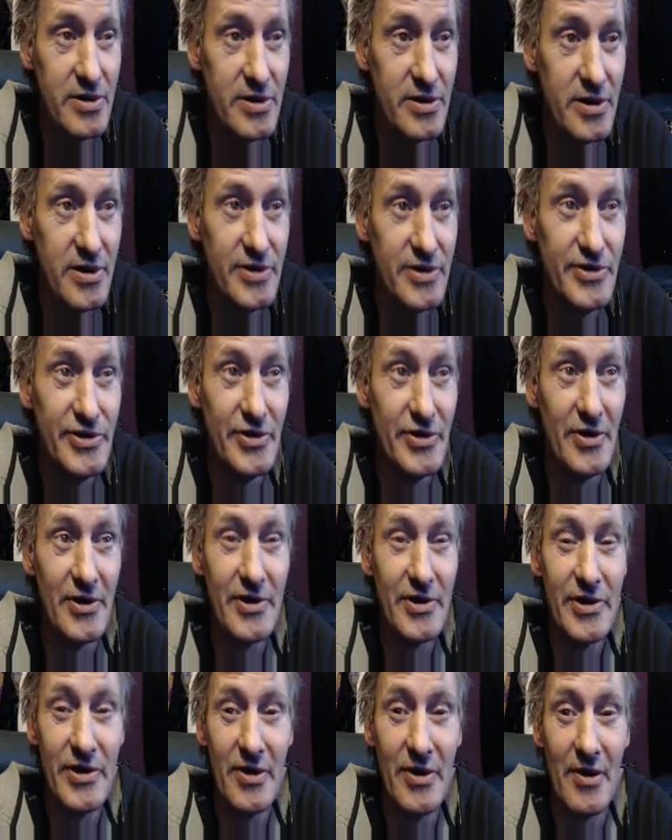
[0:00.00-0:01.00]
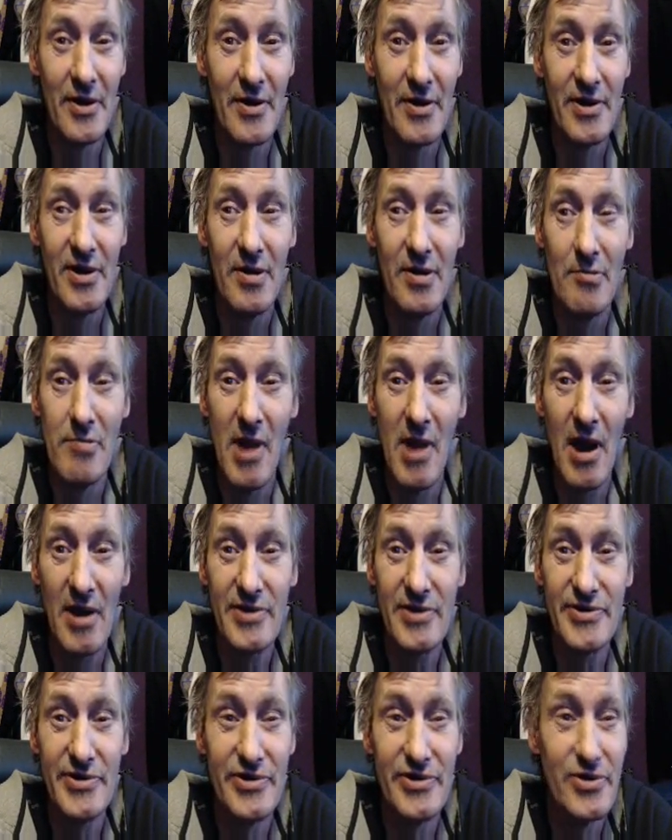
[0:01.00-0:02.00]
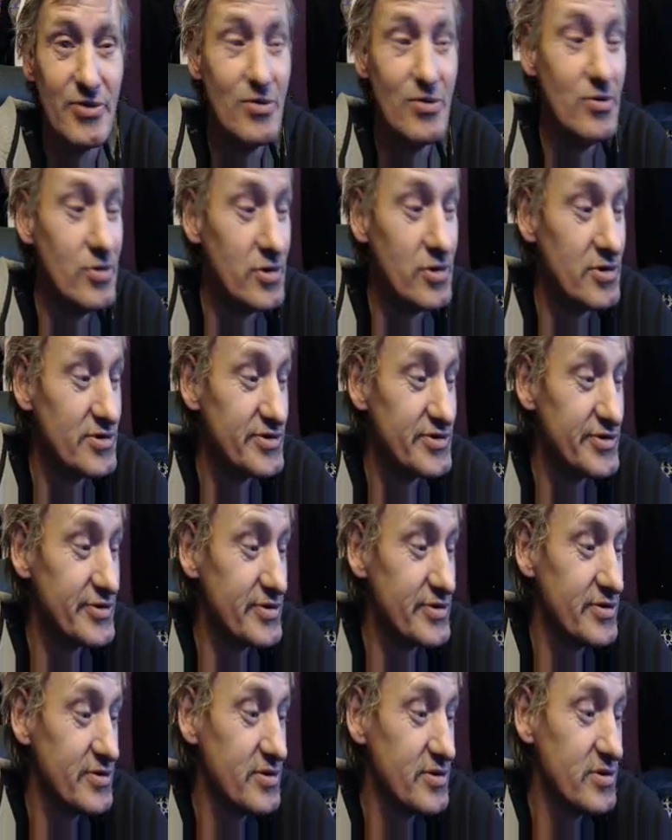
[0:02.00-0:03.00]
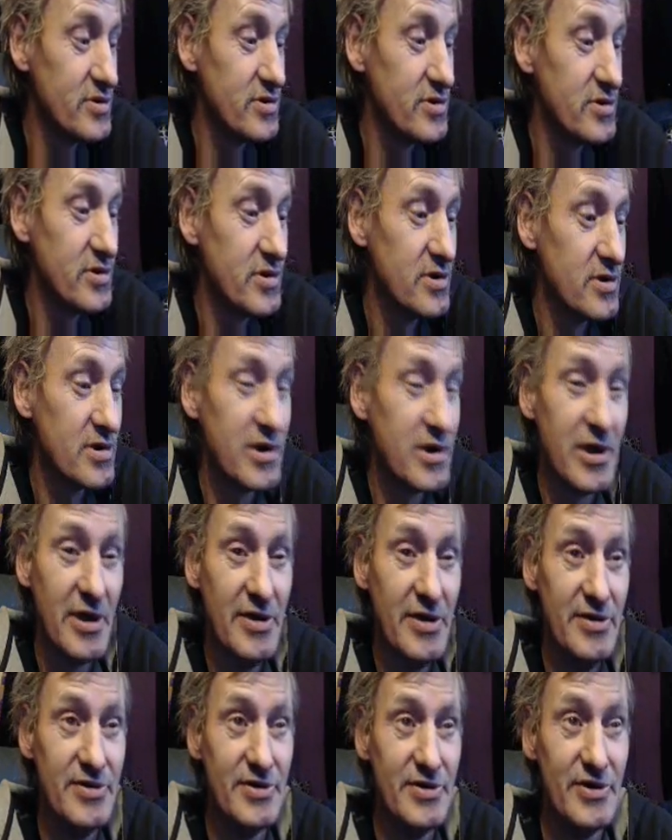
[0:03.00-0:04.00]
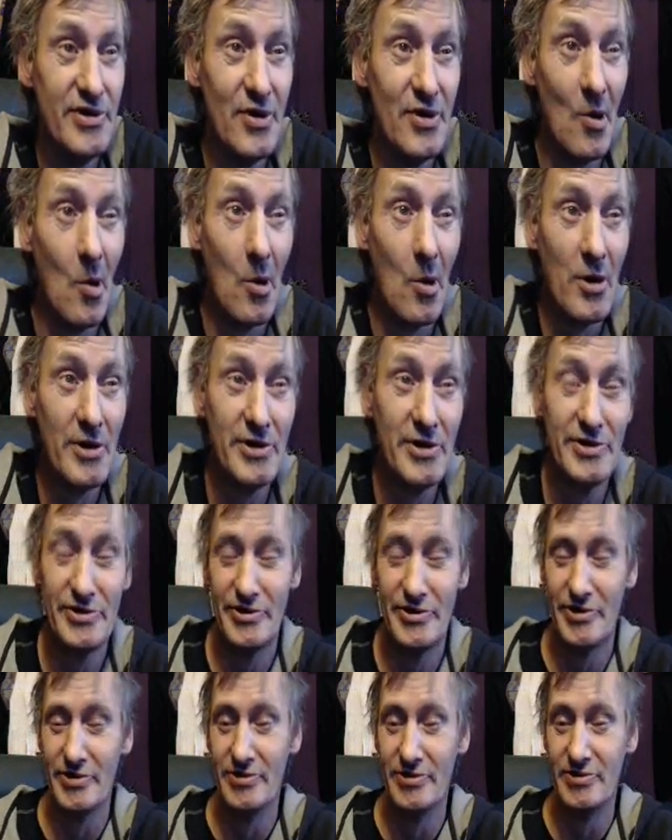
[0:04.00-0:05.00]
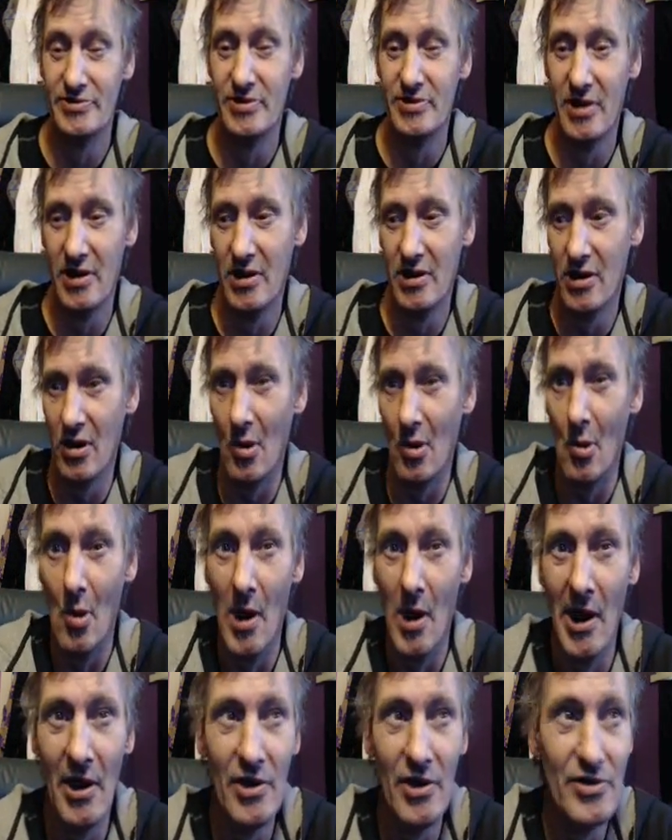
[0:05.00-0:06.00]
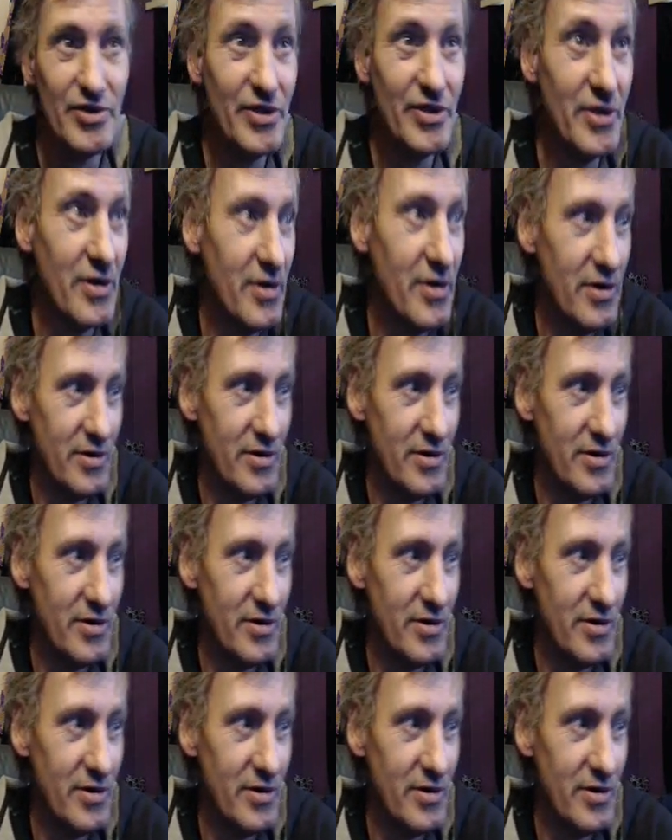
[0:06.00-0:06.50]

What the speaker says: a junkyard and a box of tools, cutting torch and welder,